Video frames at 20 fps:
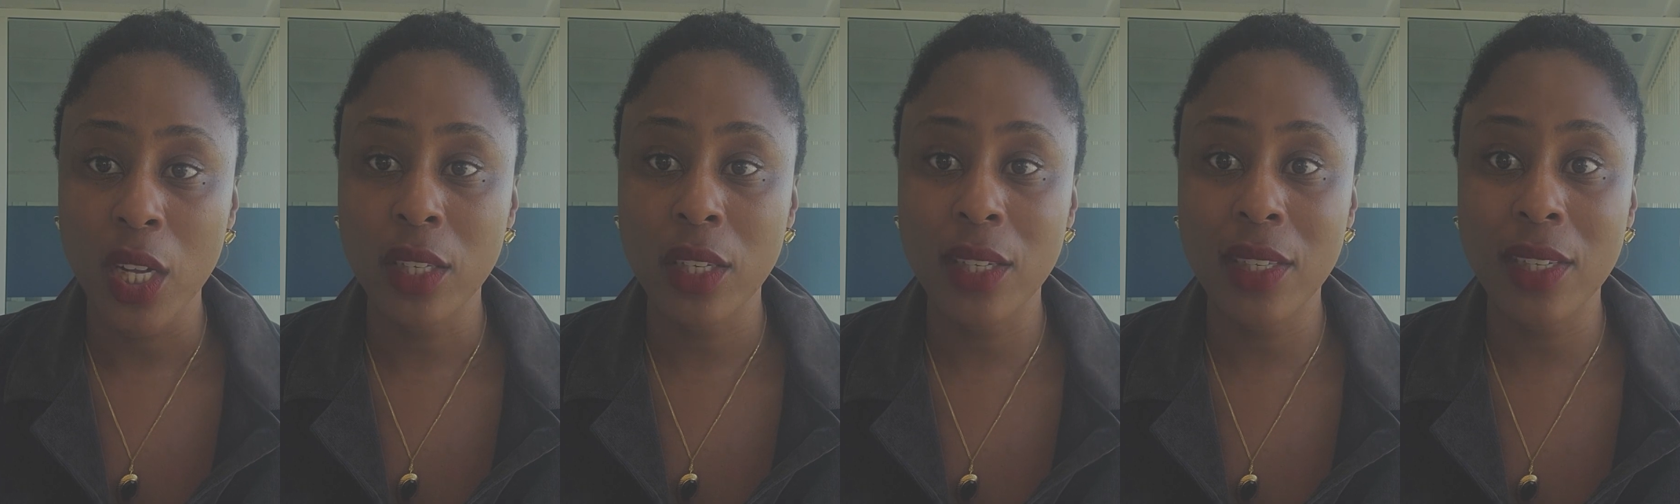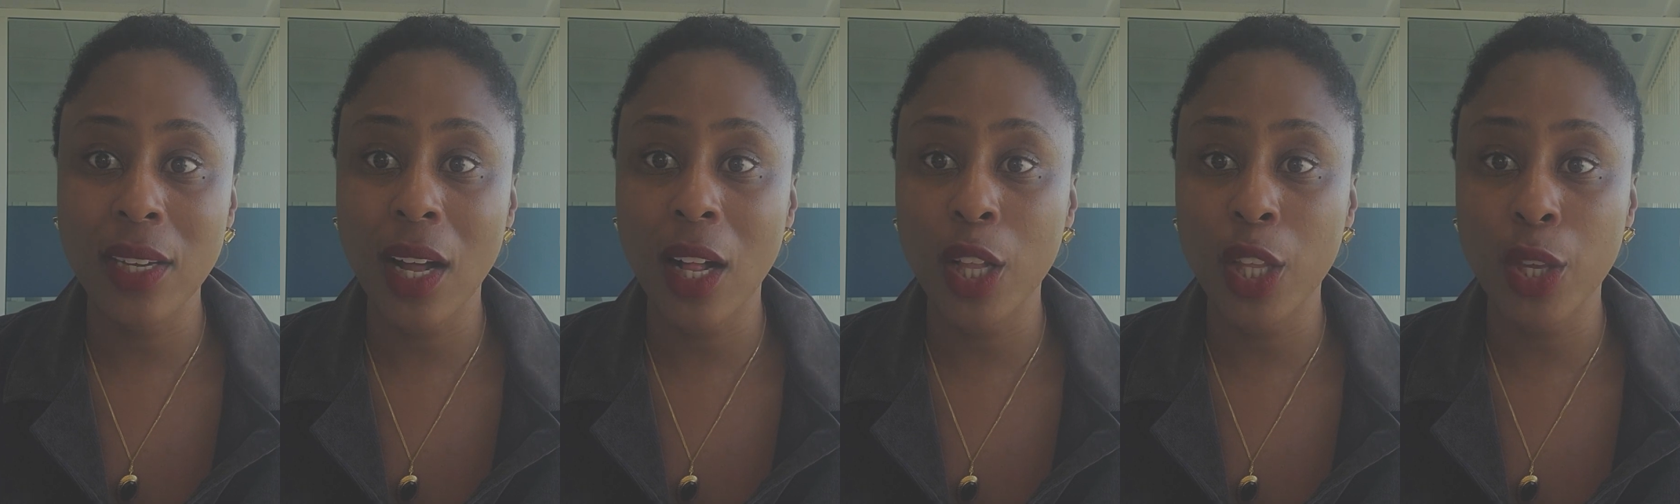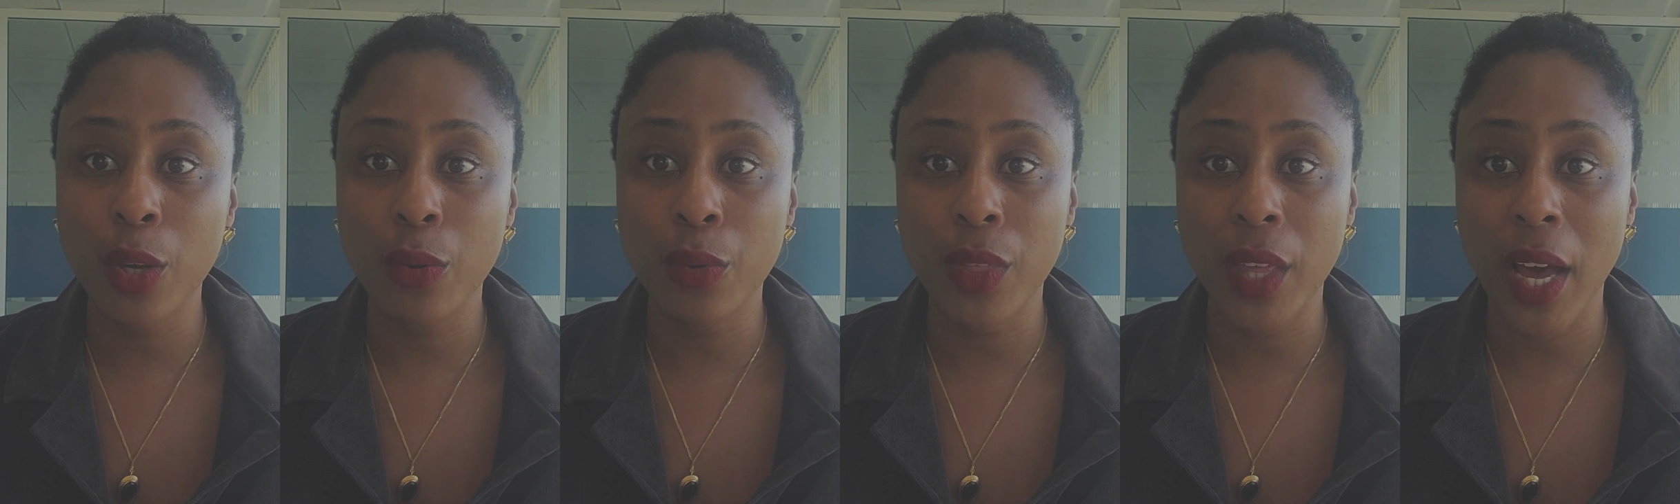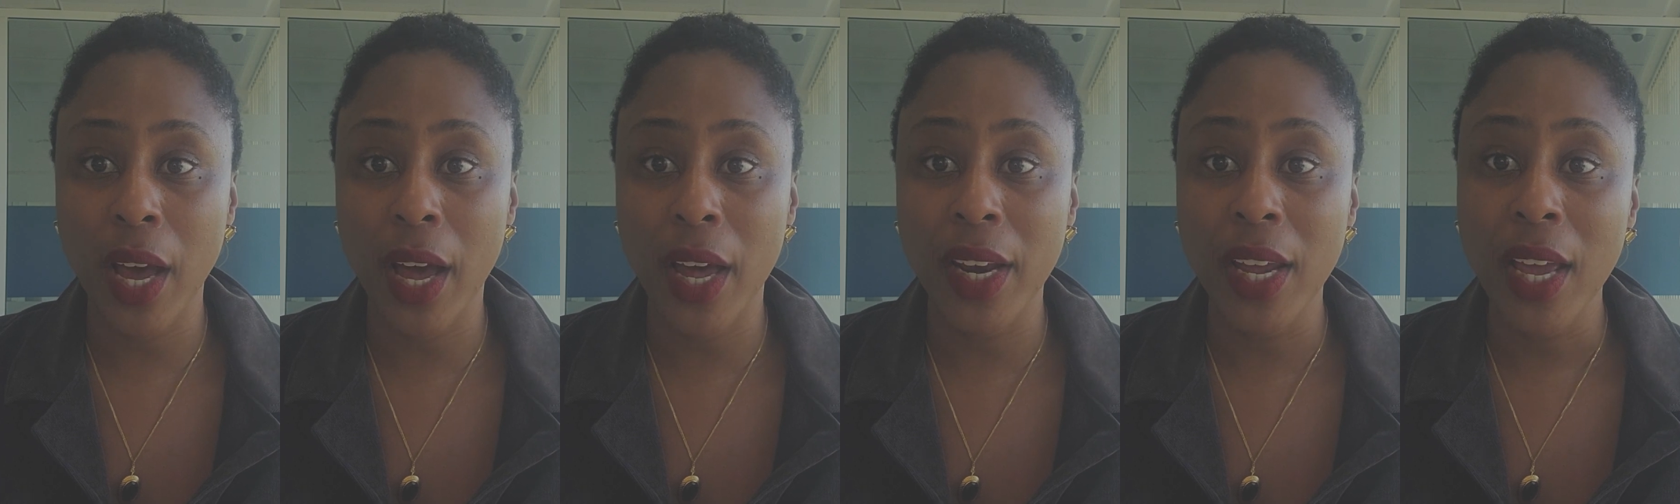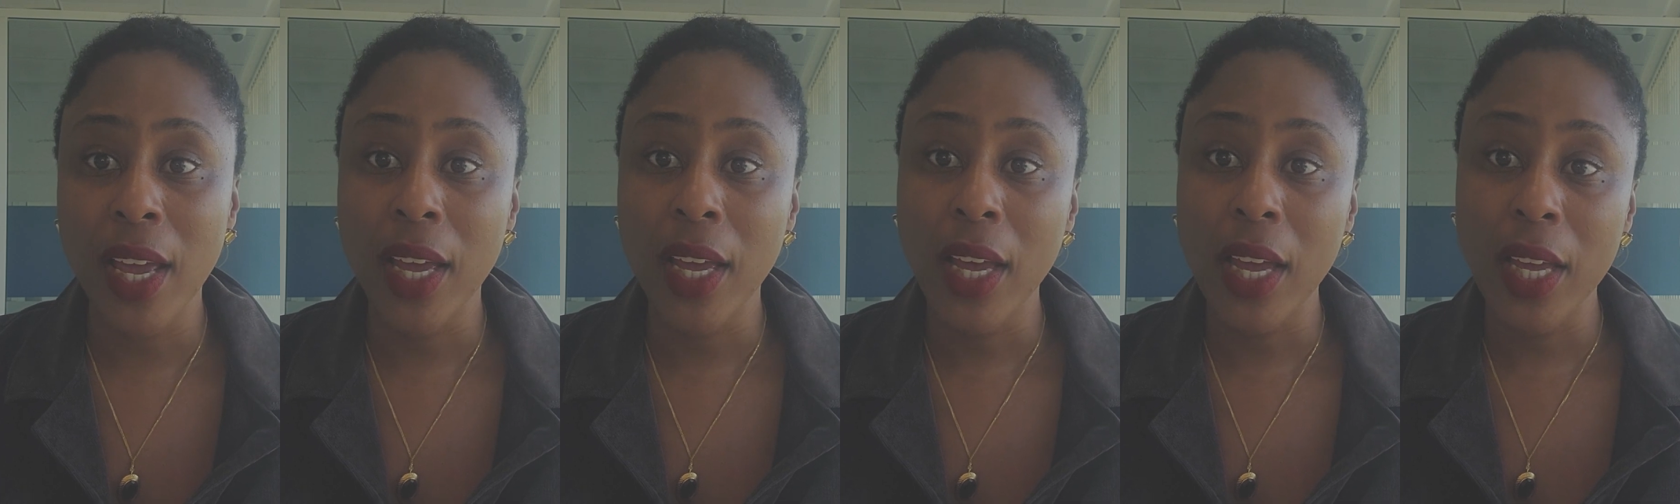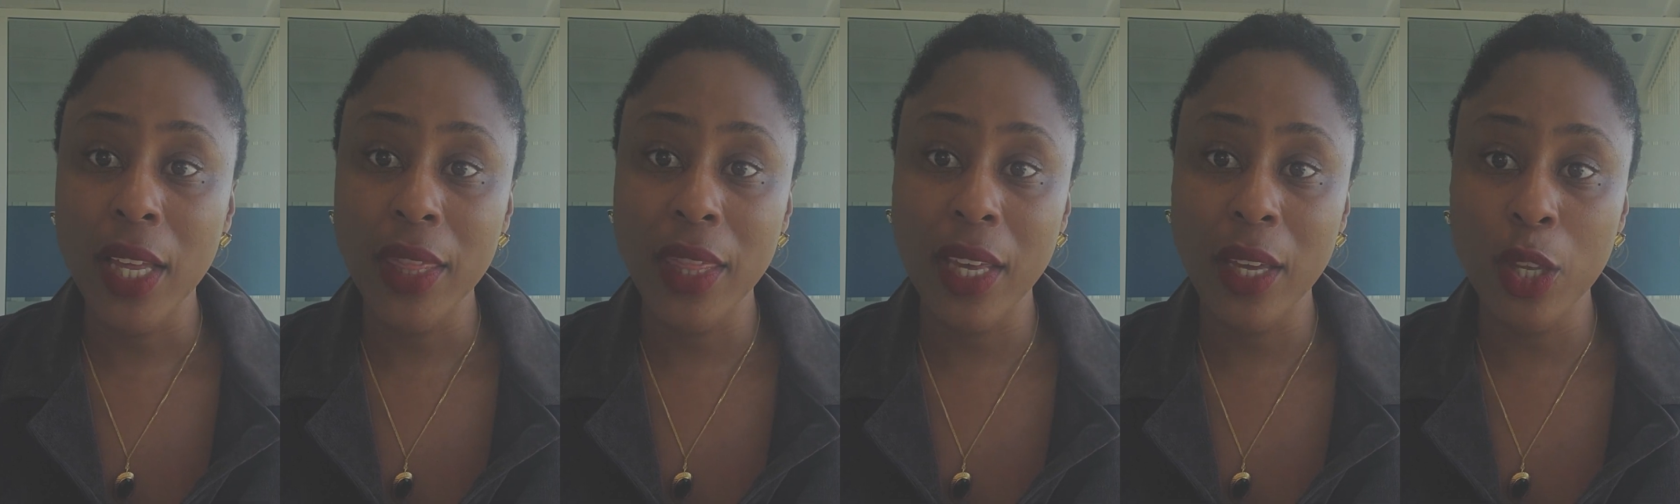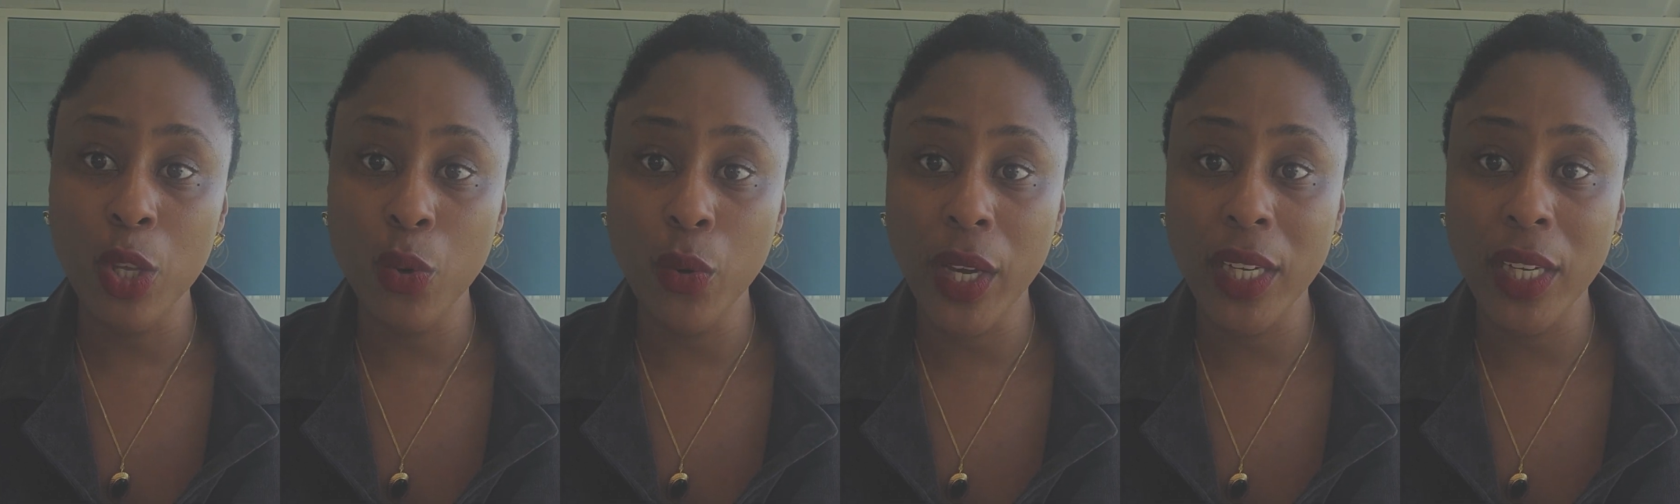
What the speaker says: to tell you that you